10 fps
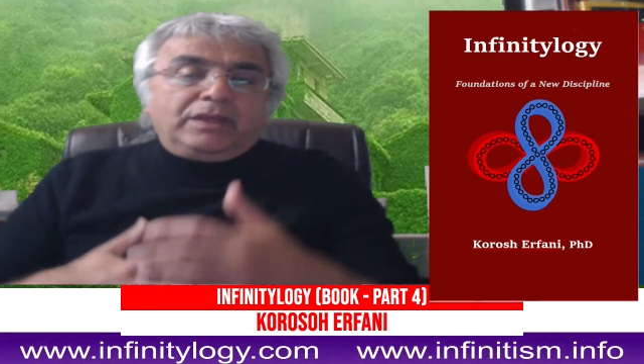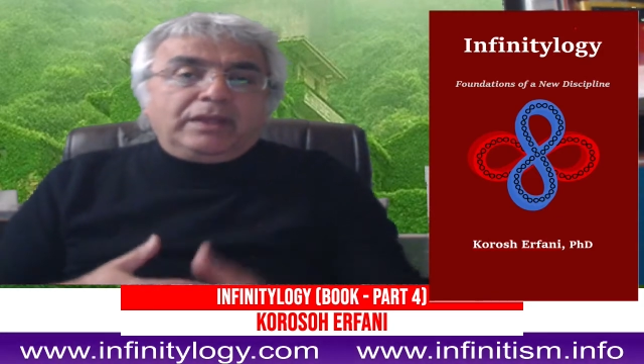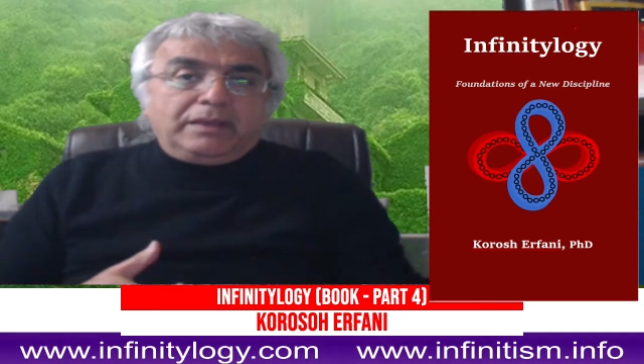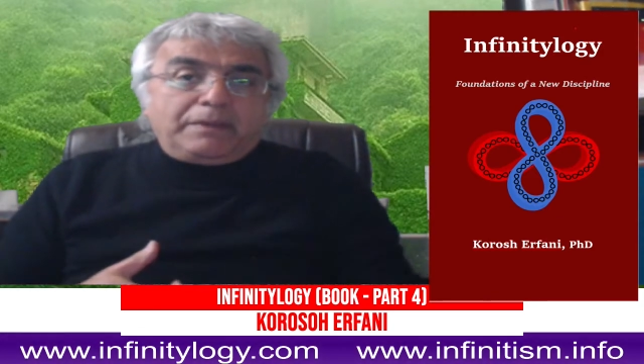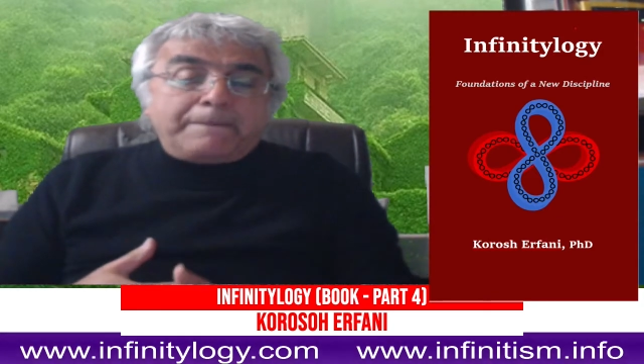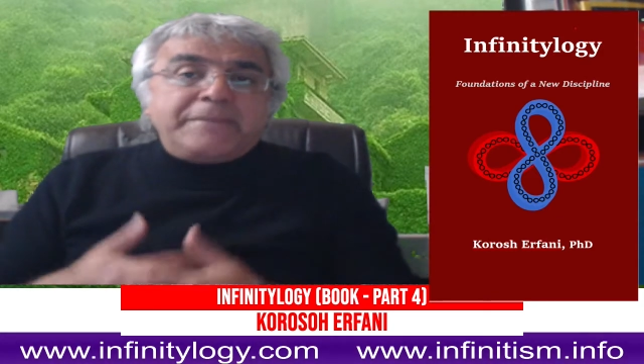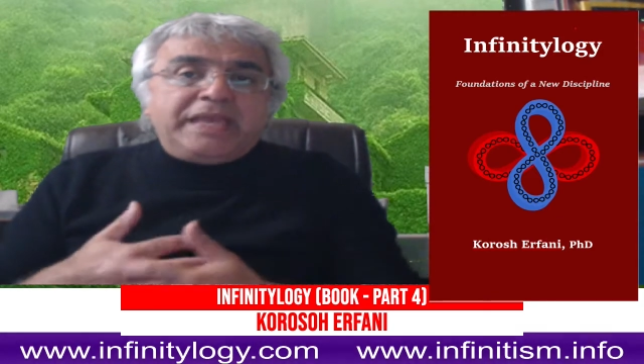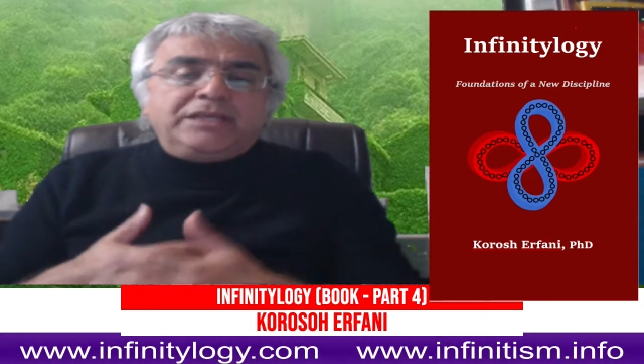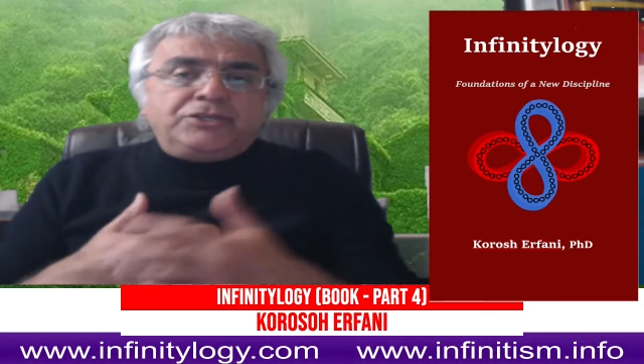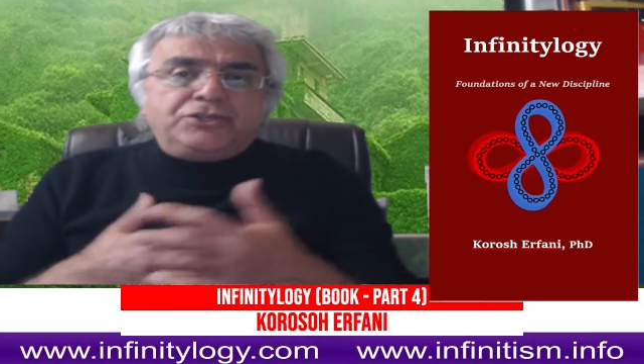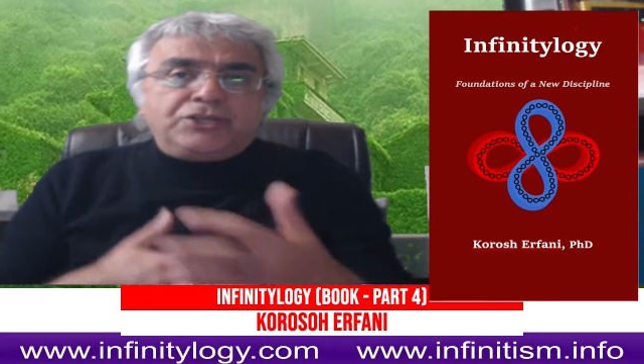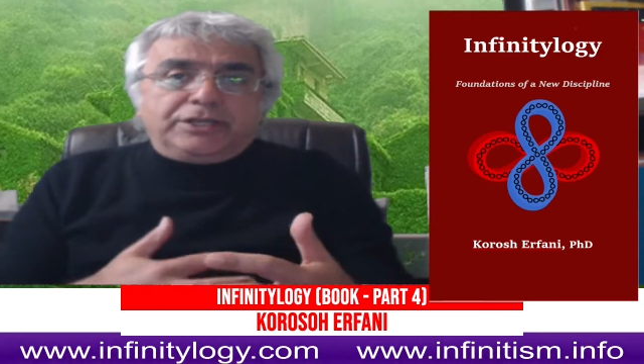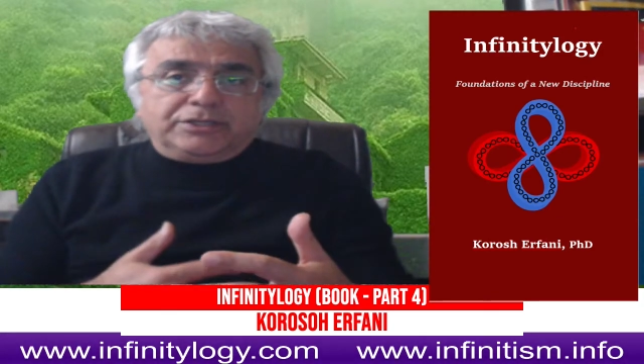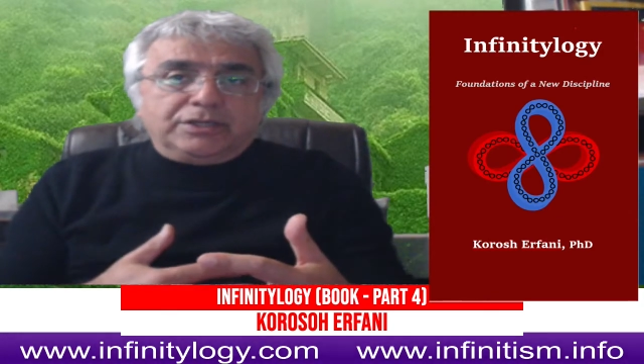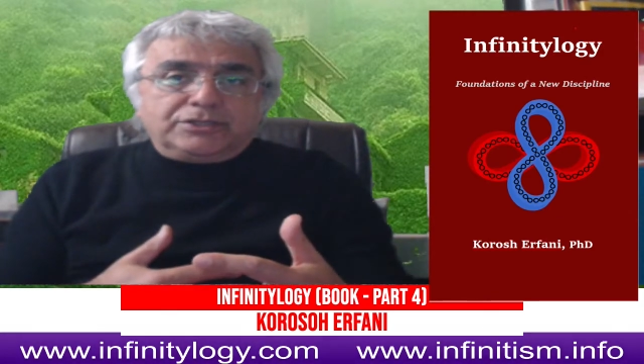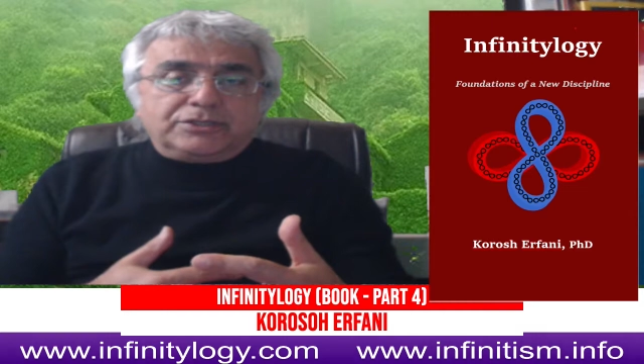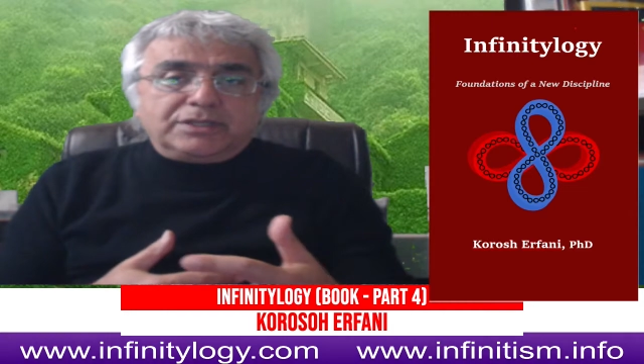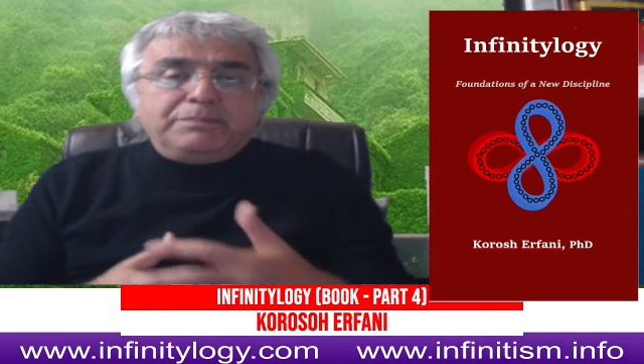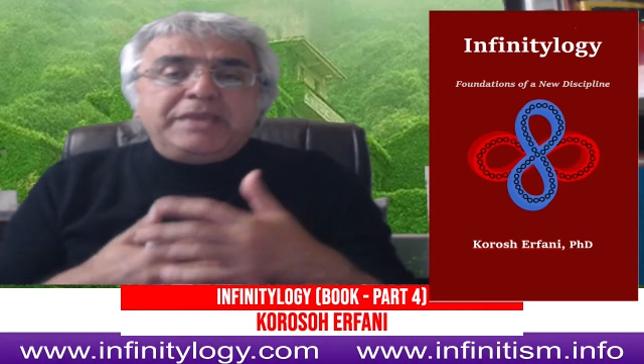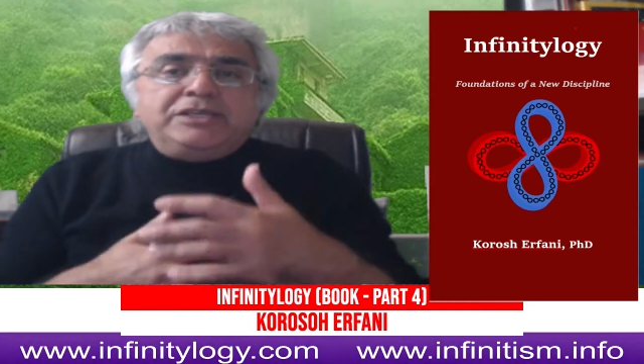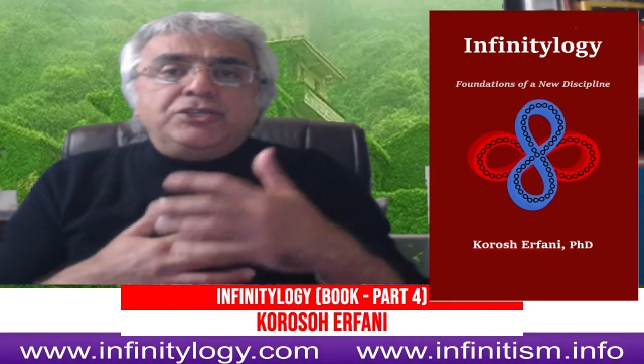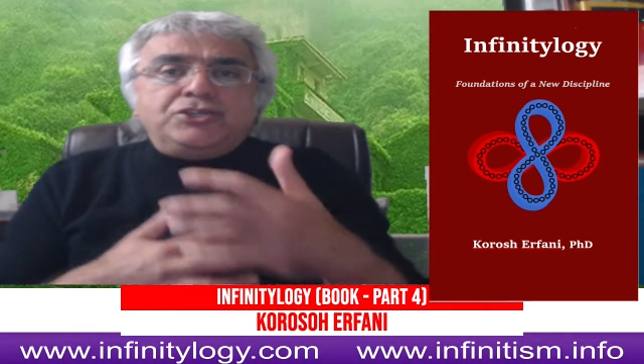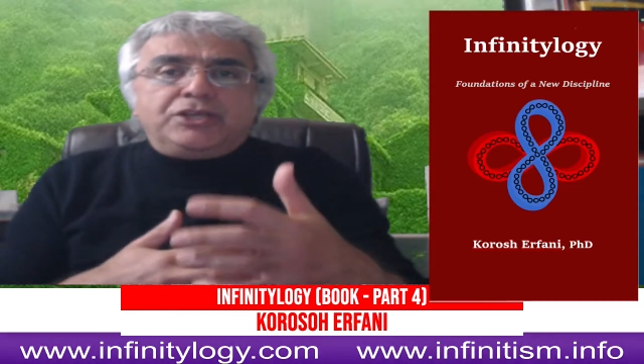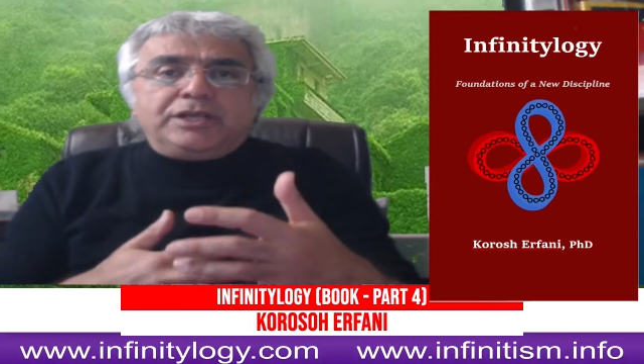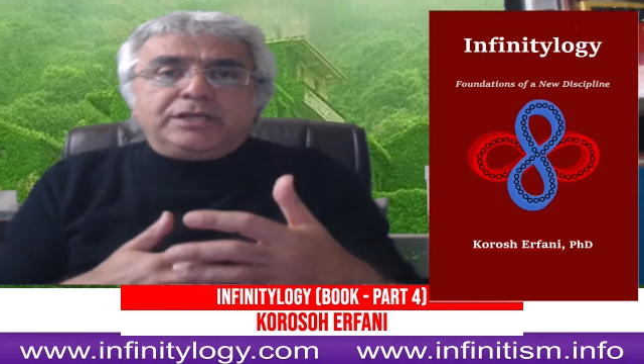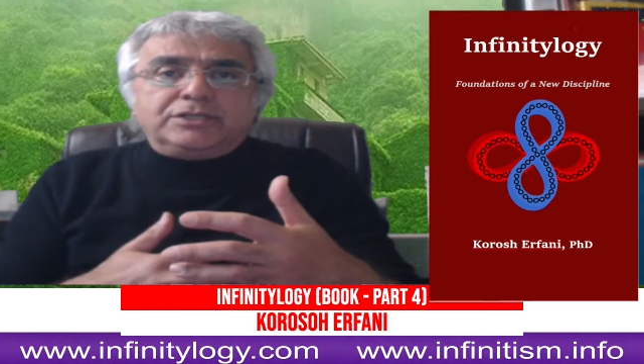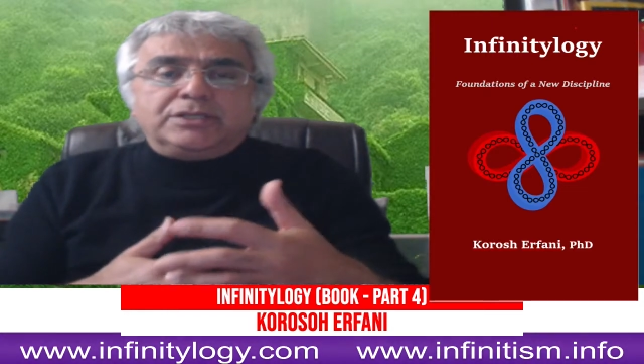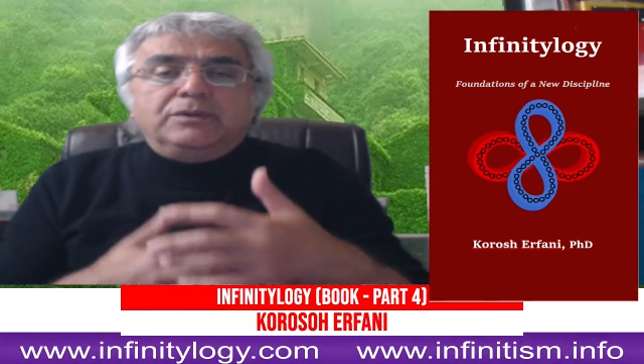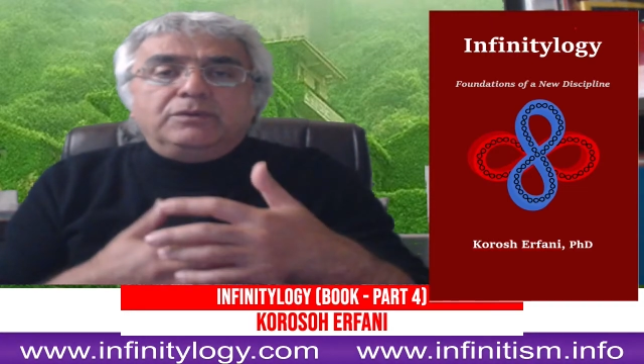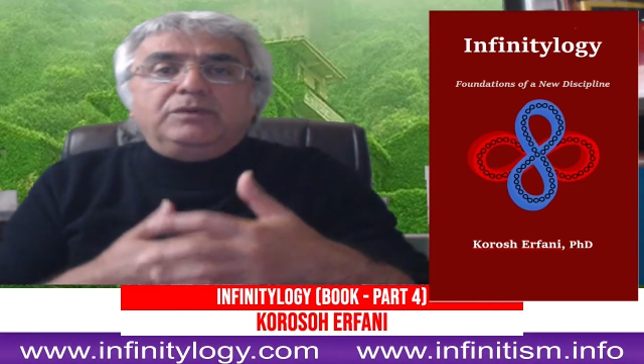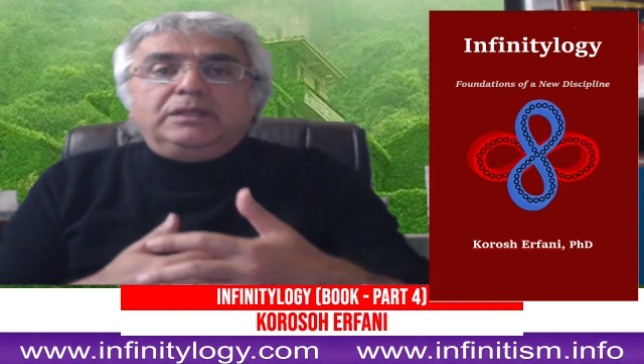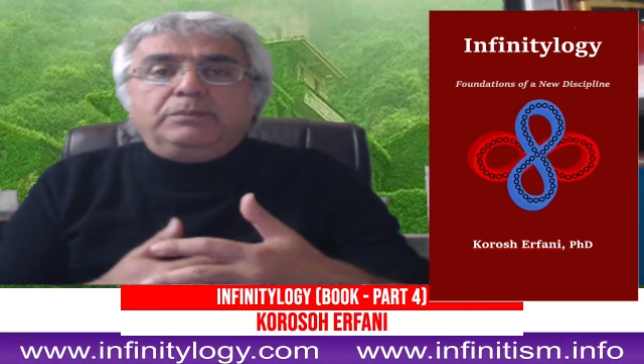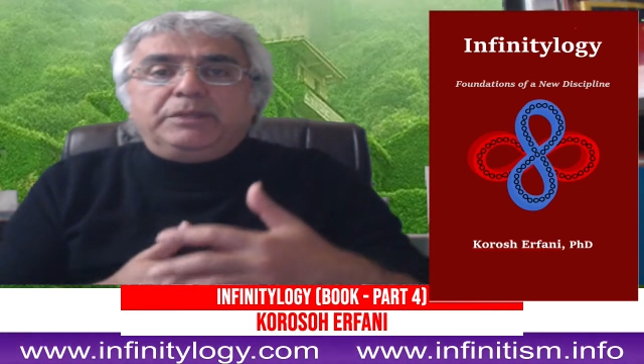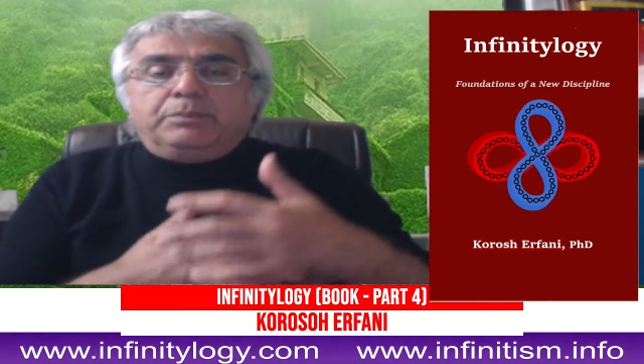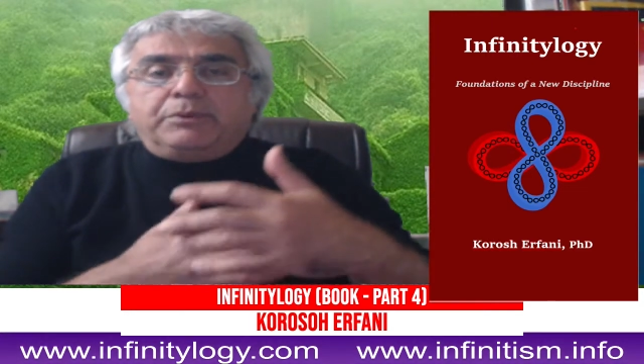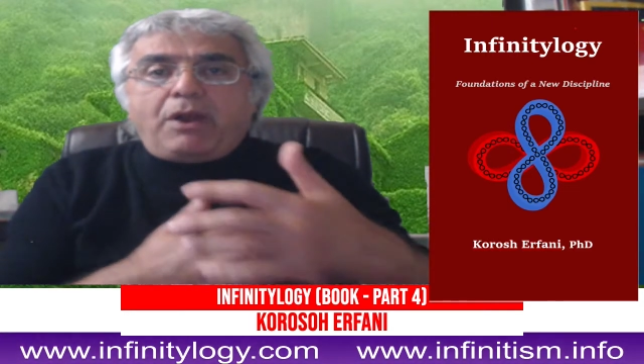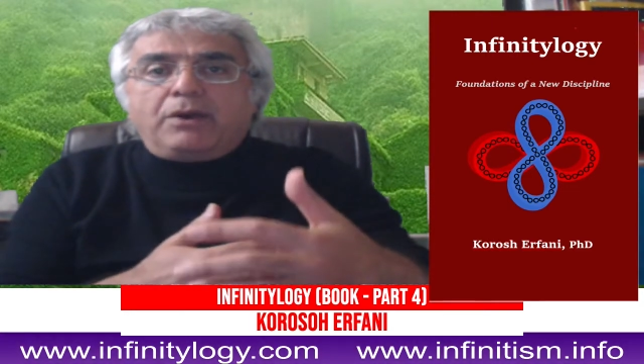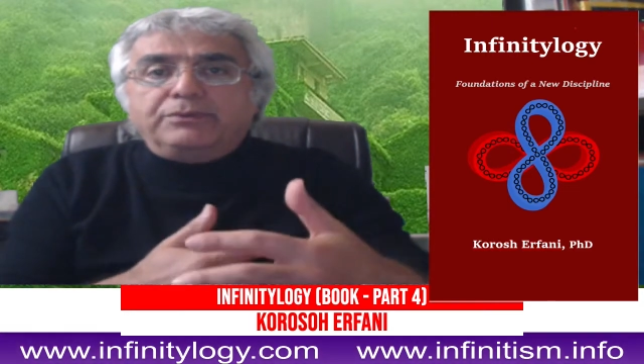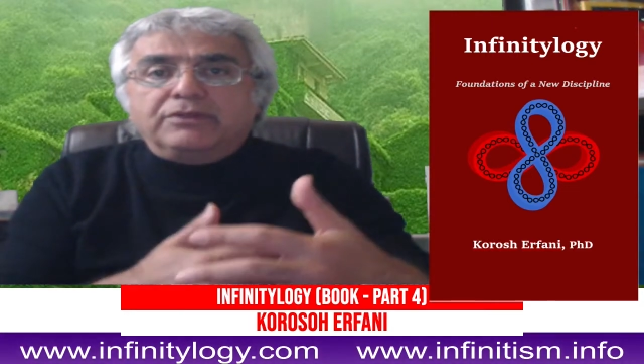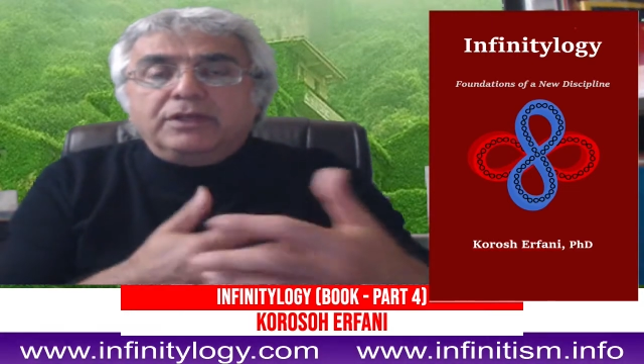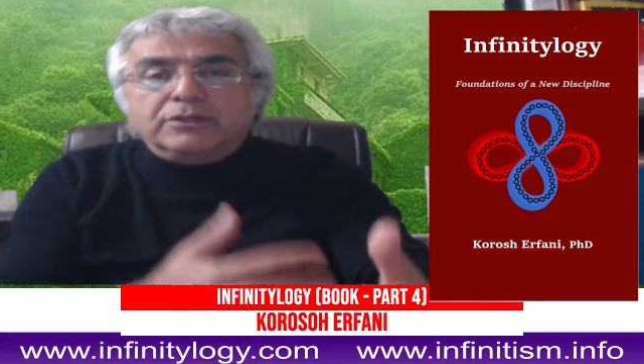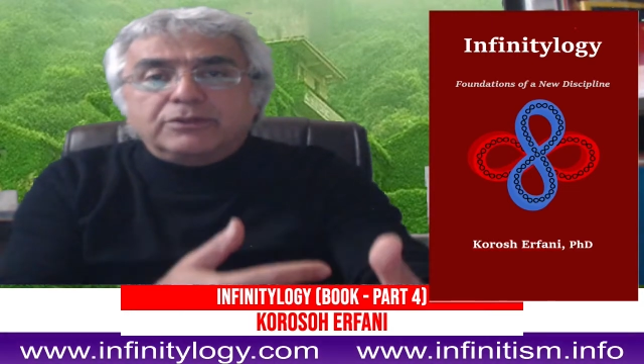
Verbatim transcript: uh, many changes, many changes will be brought